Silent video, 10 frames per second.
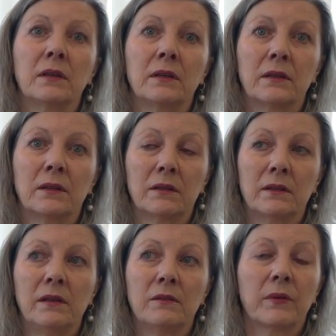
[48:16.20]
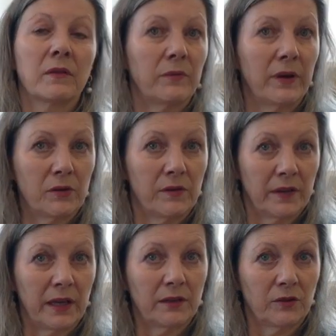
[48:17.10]
Uh, it was a very
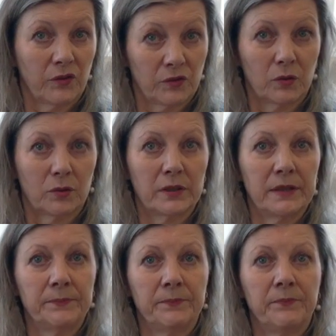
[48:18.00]
sad story.